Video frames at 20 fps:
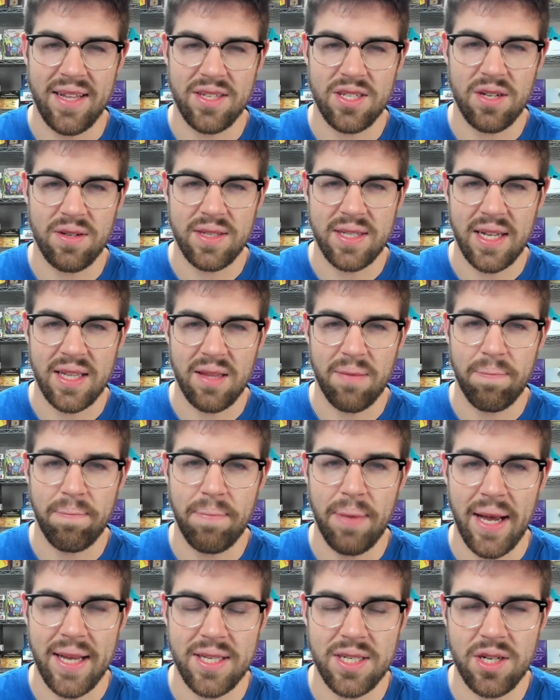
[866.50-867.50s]
so it's not the
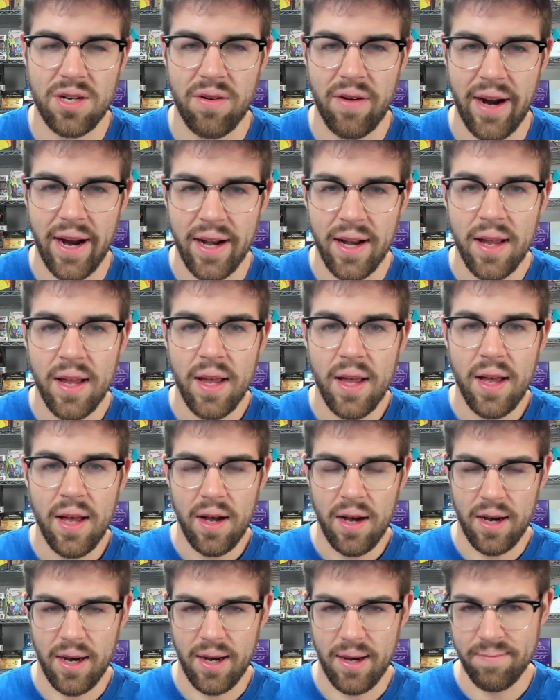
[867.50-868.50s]
best grade.
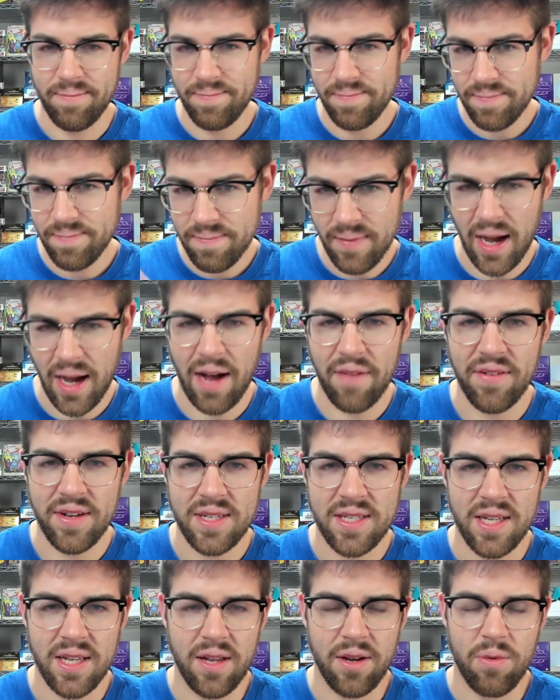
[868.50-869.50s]

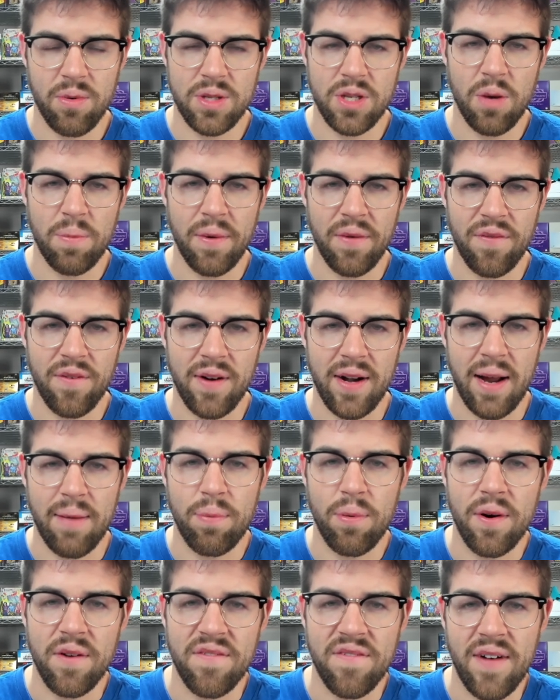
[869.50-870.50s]
Obviously, I was hoping for a
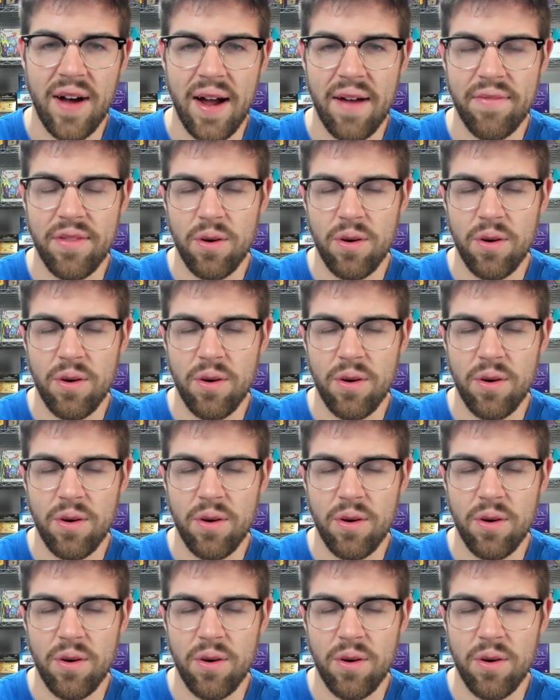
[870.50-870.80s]
9.5.